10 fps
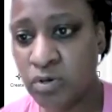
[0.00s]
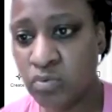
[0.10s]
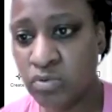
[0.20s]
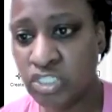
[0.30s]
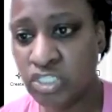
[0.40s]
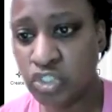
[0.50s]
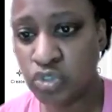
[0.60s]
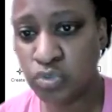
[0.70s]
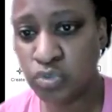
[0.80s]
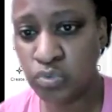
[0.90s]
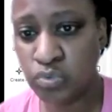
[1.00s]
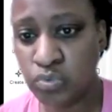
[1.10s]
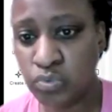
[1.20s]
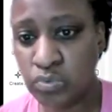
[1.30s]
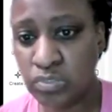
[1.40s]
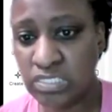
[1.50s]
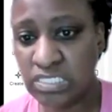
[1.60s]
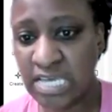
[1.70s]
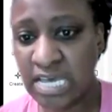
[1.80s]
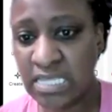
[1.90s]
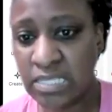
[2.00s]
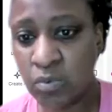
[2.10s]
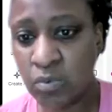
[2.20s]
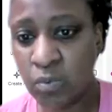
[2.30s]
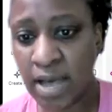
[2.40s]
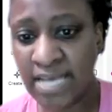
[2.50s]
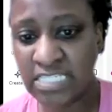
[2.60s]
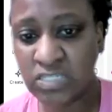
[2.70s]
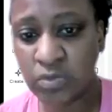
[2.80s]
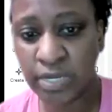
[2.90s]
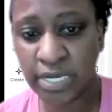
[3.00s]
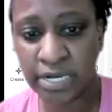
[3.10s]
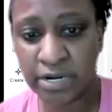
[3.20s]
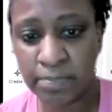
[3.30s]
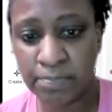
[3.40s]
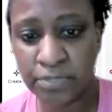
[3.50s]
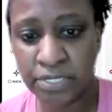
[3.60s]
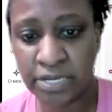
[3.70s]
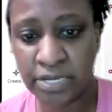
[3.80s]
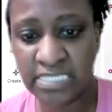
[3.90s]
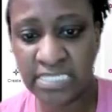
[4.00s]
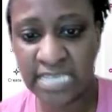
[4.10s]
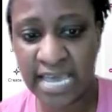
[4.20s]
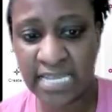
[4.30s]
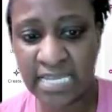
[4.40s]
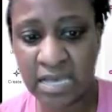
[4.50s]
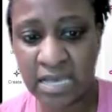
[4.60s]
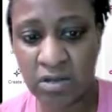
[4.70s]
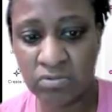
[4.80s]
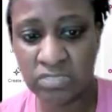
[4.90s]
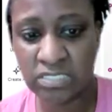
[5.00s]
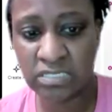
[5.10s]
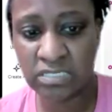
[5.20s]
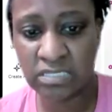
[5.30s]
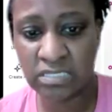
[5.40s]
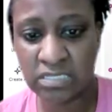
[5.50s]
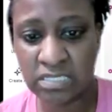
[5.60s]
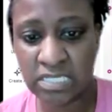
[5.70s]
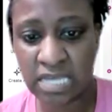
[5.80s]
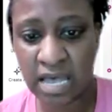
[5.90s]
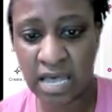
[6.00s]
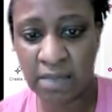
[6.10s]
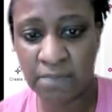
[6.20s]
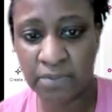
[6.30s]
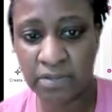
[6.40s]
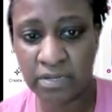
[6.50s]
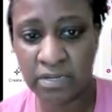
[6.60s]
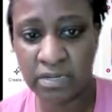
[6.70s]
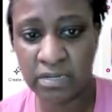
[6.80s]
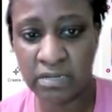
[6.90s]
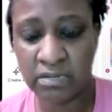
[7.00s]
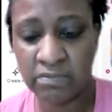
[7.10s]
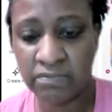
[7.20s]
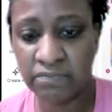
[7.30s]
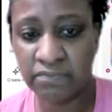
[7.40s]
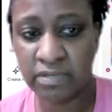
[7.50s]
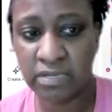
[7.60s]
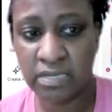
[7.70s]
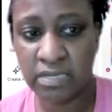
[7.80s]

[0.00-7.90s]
I am going to take the white square, put it exactly on top of,